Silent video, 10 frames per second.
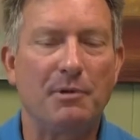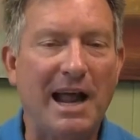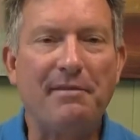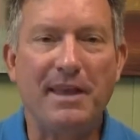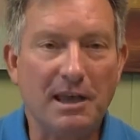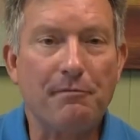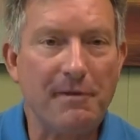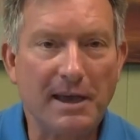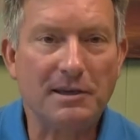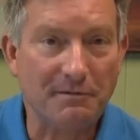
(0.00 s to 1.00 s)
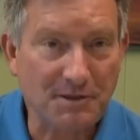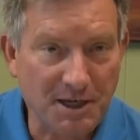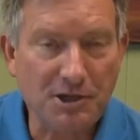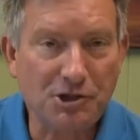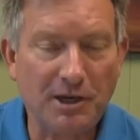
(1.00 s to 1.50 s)
But I think effective
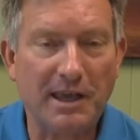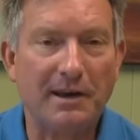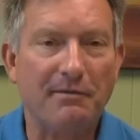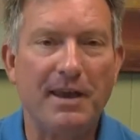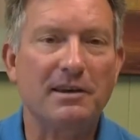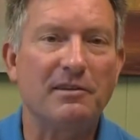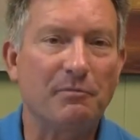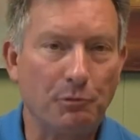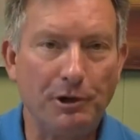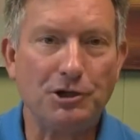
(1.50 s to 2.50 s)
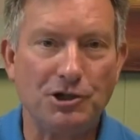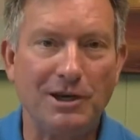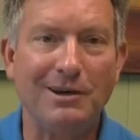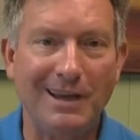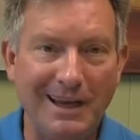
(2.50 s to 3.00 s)
teaching and effective
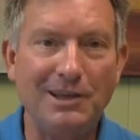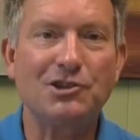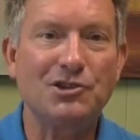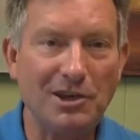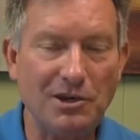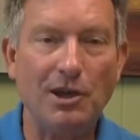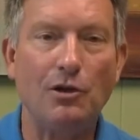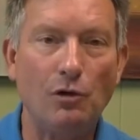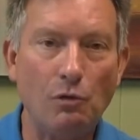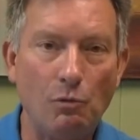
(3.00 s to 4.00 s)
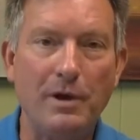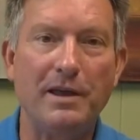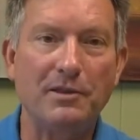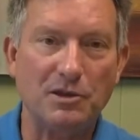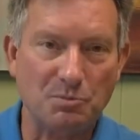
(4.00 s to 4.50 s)
preaching needs to deal
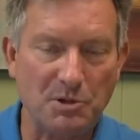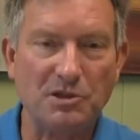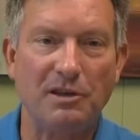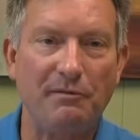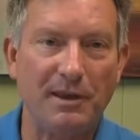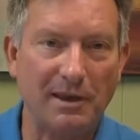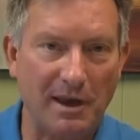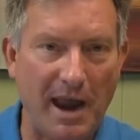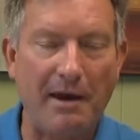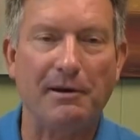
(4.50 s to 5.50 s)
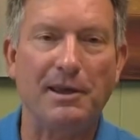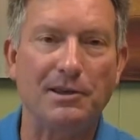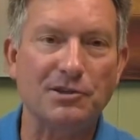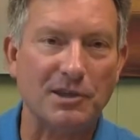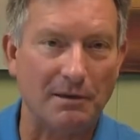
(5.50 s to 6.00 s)
with specific
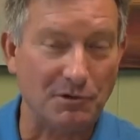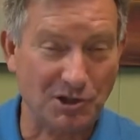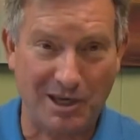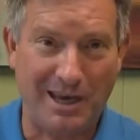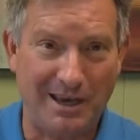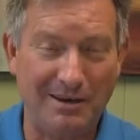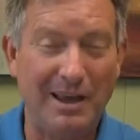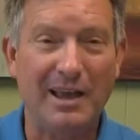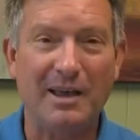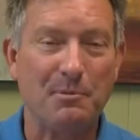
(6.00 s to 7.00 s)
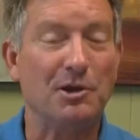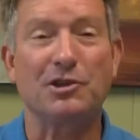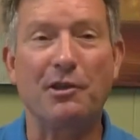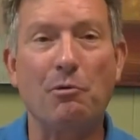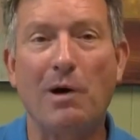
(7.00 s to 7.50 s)
areas of sin.
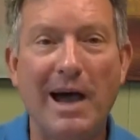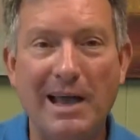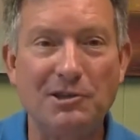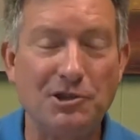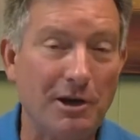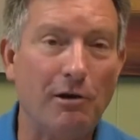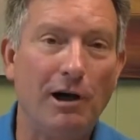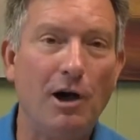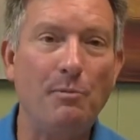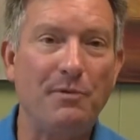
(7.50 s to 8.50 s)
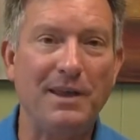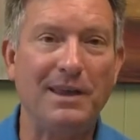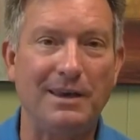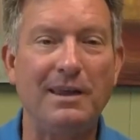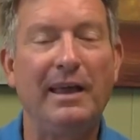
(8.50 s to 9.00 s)
Because otherwise, you go home
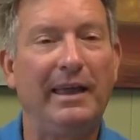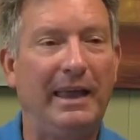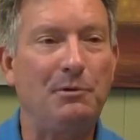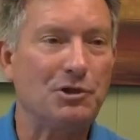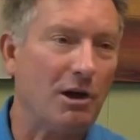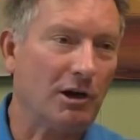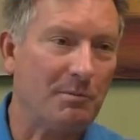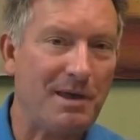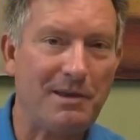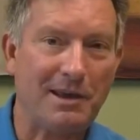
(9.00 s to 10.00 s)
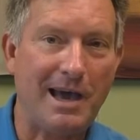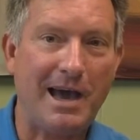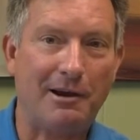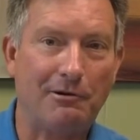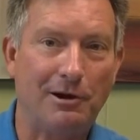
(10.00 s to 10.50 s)
thinking he was talking about that
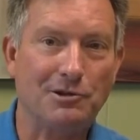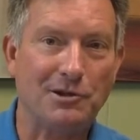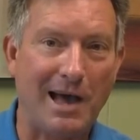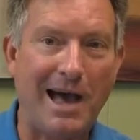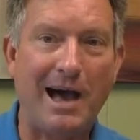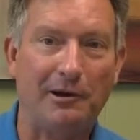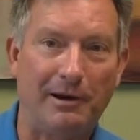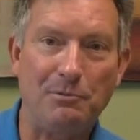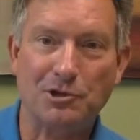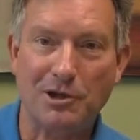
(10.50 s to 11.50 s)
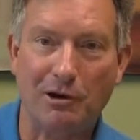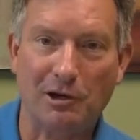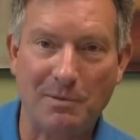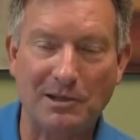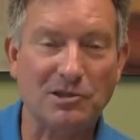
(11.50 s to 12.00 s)
guy across the aisle or he was
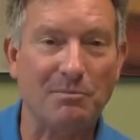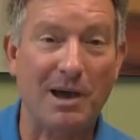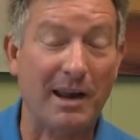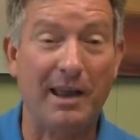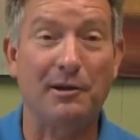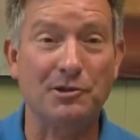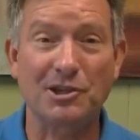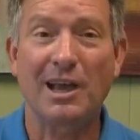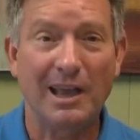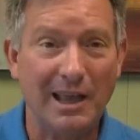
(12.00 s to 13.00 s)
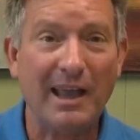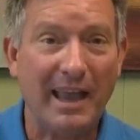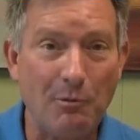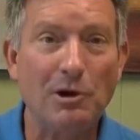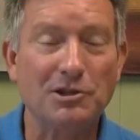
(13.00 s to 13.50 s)
talking about somebody else.
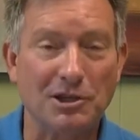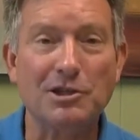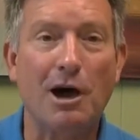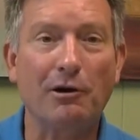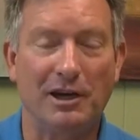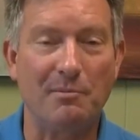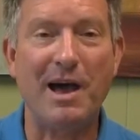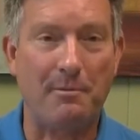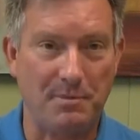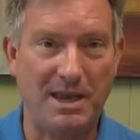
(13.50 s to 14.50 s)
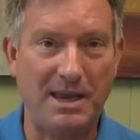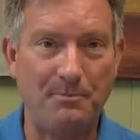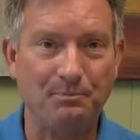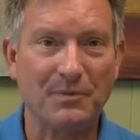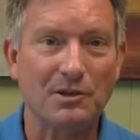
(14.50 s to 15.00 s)
He wasn't talking about
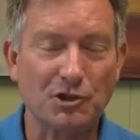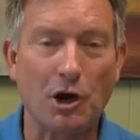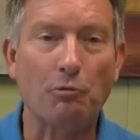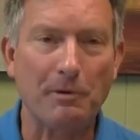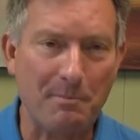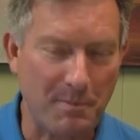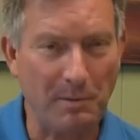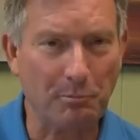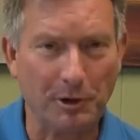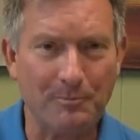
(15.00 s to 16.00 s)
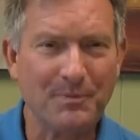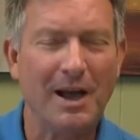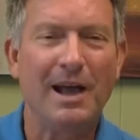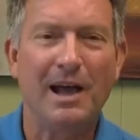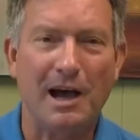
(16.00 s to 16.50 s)
me. So remember,
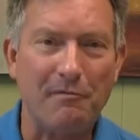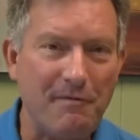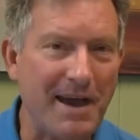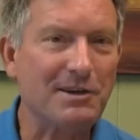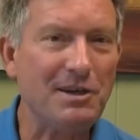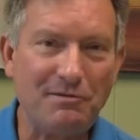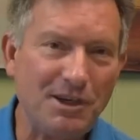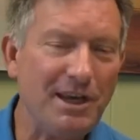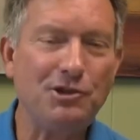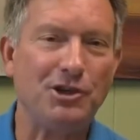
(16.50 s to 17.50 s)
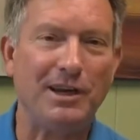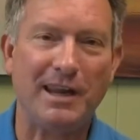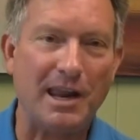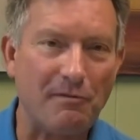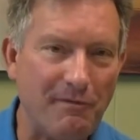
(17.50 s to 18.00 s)
effective
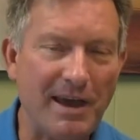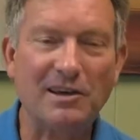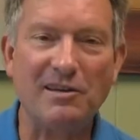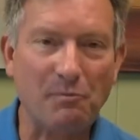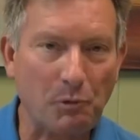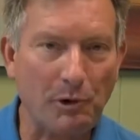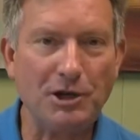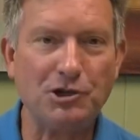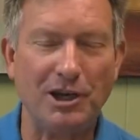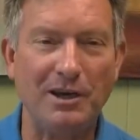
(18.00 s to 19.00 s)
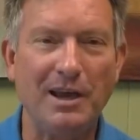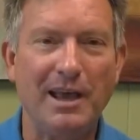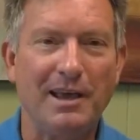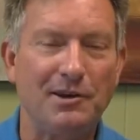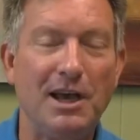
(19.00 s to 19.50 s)
teaching and effective preaching
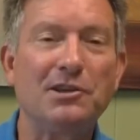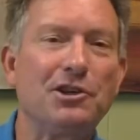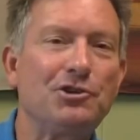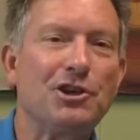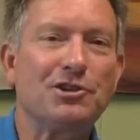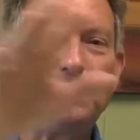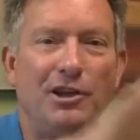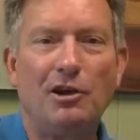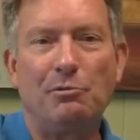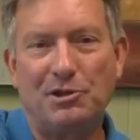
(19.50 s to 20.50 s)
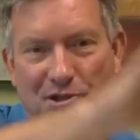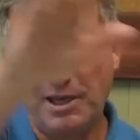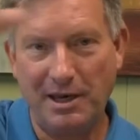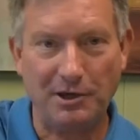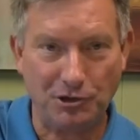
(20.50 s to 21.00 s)
doesn't just deal with
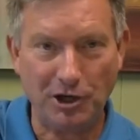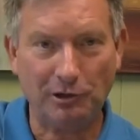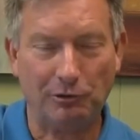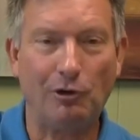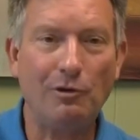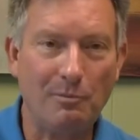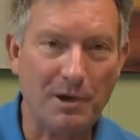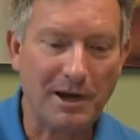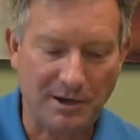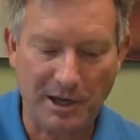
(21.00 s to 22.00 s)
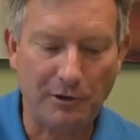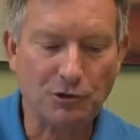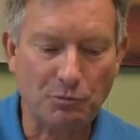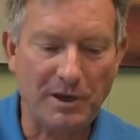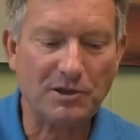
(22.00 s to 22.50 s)
sin in general, but it
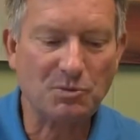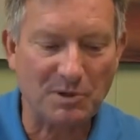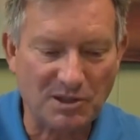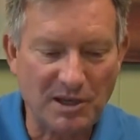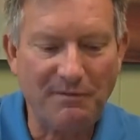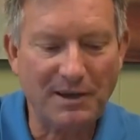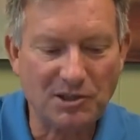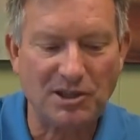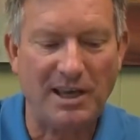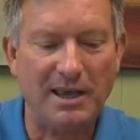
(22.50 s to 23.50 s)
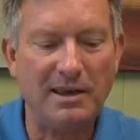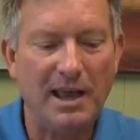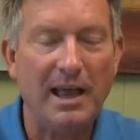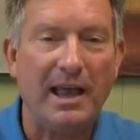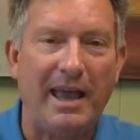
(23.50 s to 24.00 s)
deals with specific sin
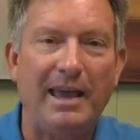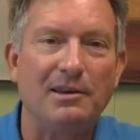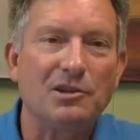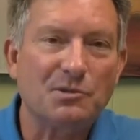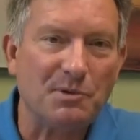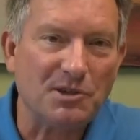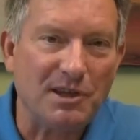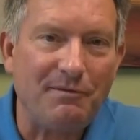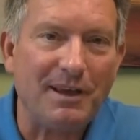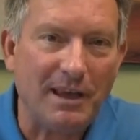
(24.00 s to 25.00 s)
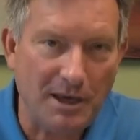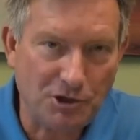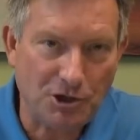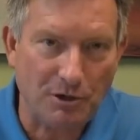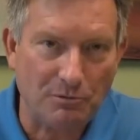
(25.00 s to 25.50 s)
and specific
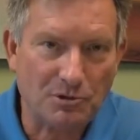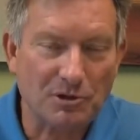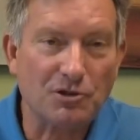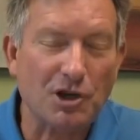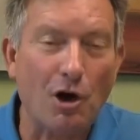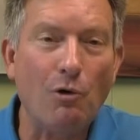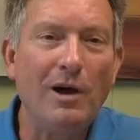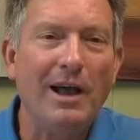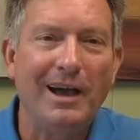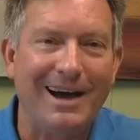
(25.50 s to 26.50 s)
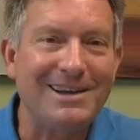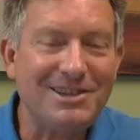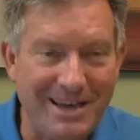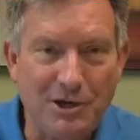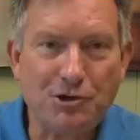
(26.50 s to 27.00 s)
issues. So a
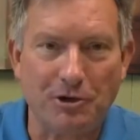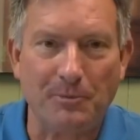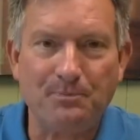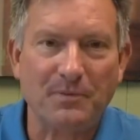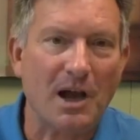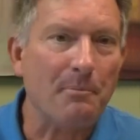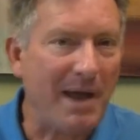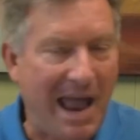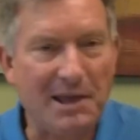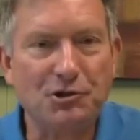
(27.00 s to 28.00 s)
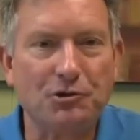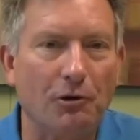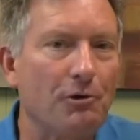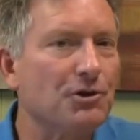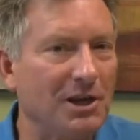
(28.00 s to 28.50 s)
teacher a
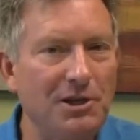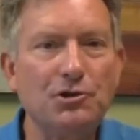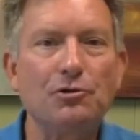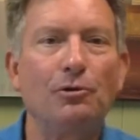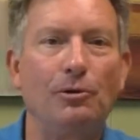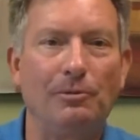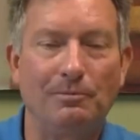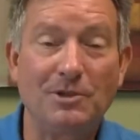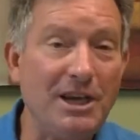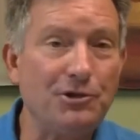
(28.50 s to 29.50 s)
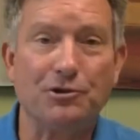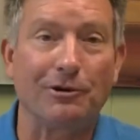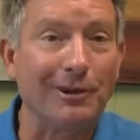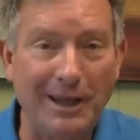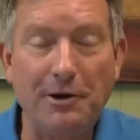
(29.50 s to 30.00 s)
pastor or a Sunday school
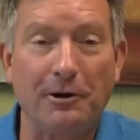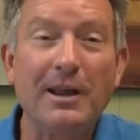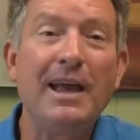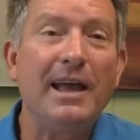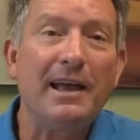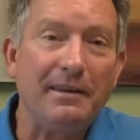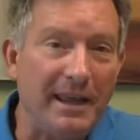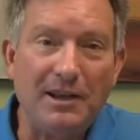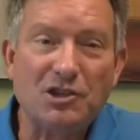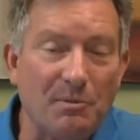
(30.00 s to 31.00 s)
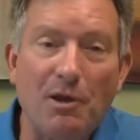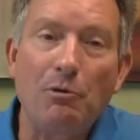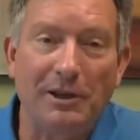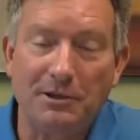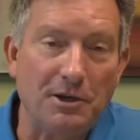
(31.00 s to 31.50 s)
teacher, leader, needs to be
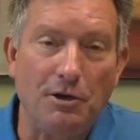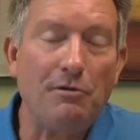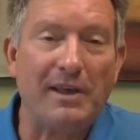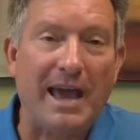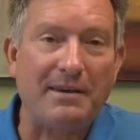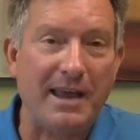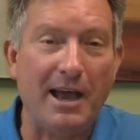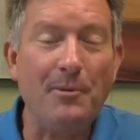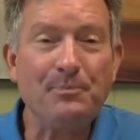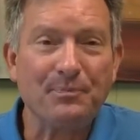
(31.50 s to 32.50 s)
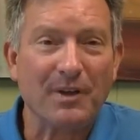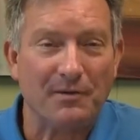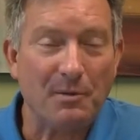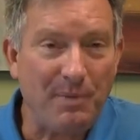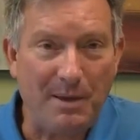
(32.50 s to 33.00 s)
willing to do that. Now,
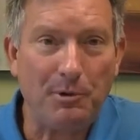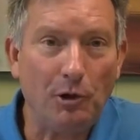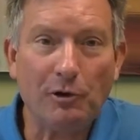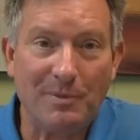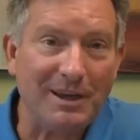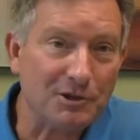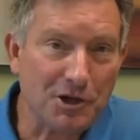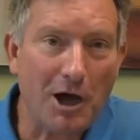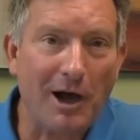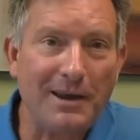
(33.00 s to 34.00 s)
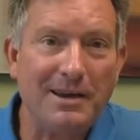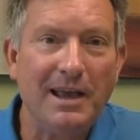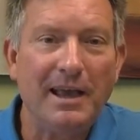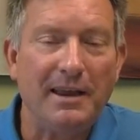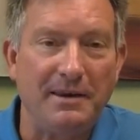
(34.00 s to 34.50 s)
the people who are being taught
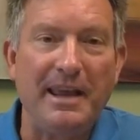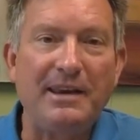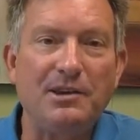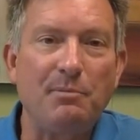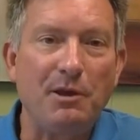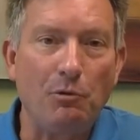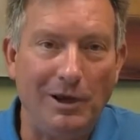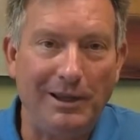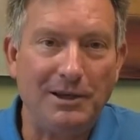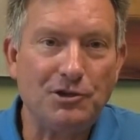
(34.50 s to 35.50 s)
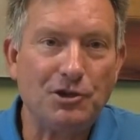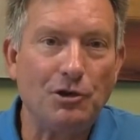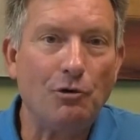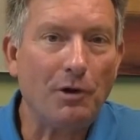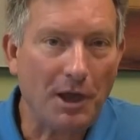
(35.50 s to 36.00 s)
need to be willing
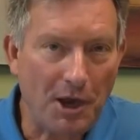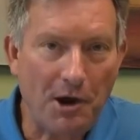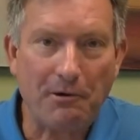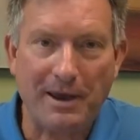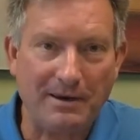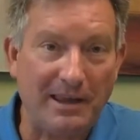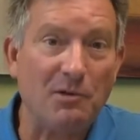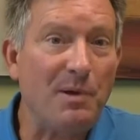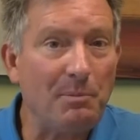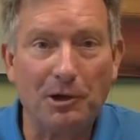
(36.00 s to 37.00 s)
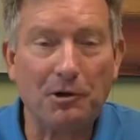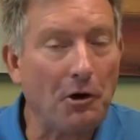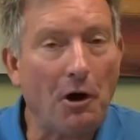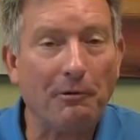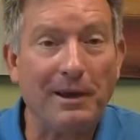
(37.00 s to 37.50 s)
to hear it. And the people at
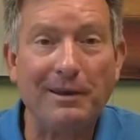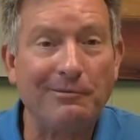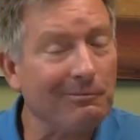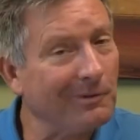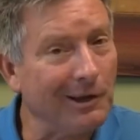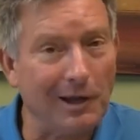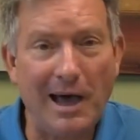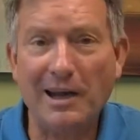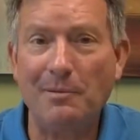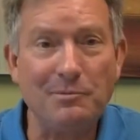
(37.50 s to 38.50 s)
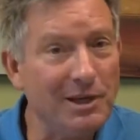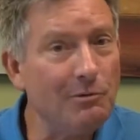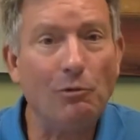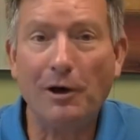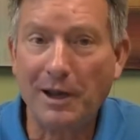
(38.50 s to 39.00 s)
Corinth, a lot of them
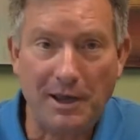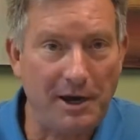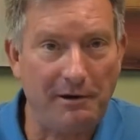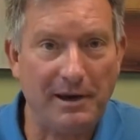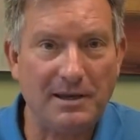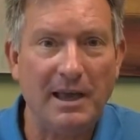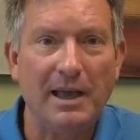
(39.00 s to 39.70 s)
didn't want to hear it.